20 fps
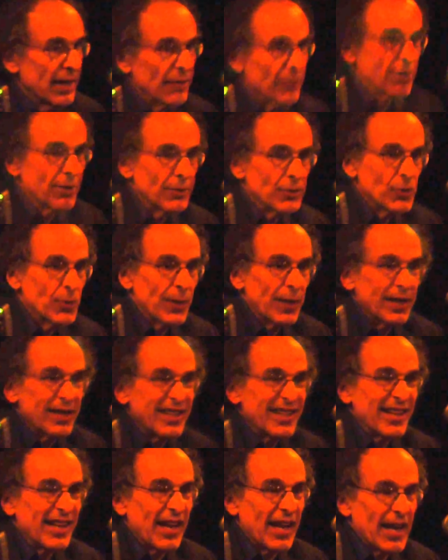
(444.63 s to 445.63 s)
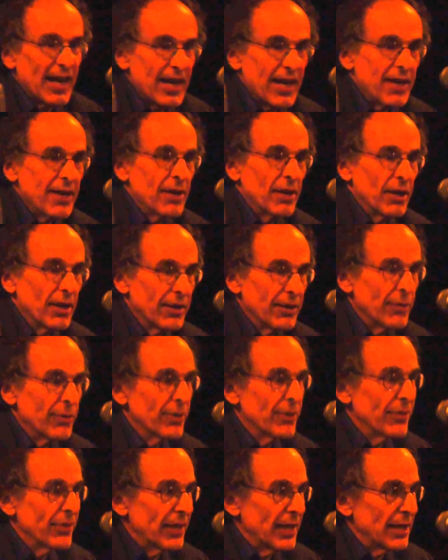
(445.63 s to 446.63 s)
now they're spending
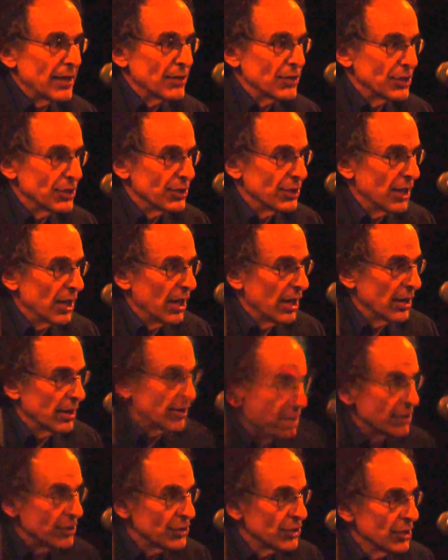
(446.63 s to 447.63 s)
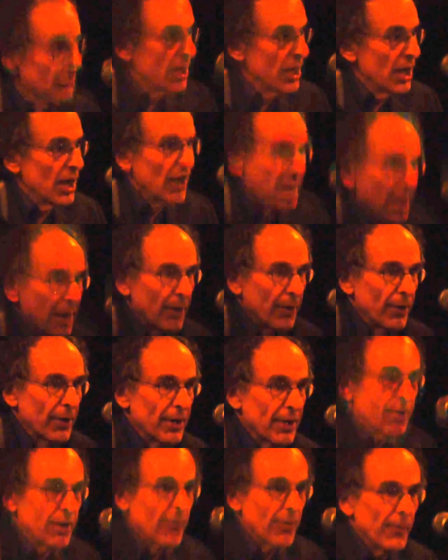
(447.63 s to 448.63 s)
$800,000
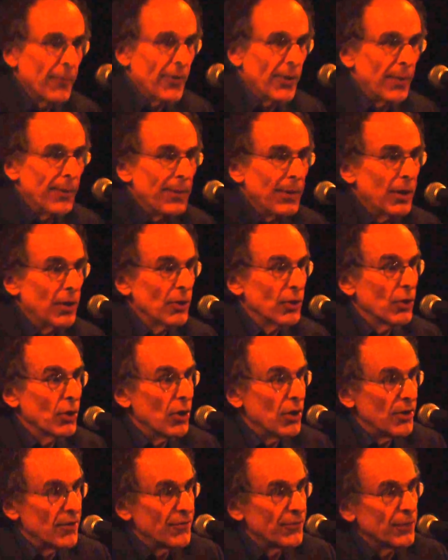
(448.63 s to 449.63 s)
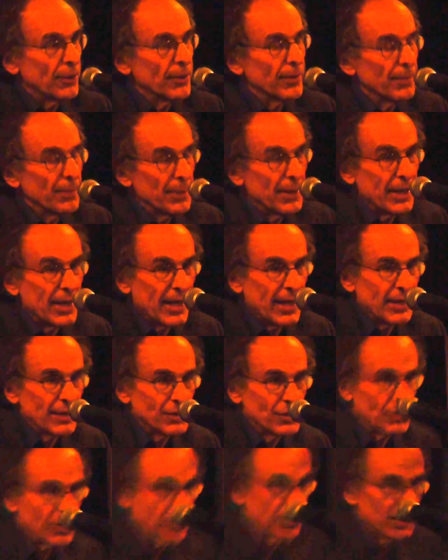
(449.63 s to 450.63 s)
hiring a, a law firm to
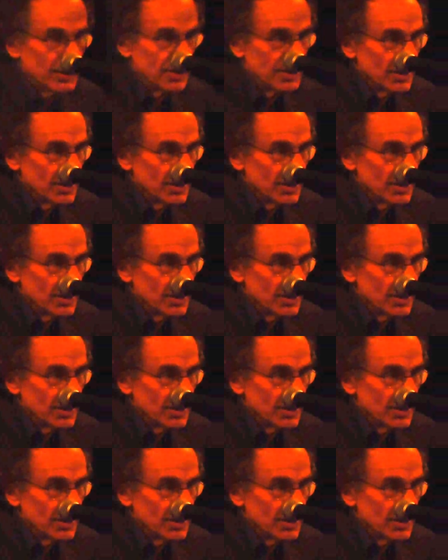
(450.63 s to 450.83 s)
answer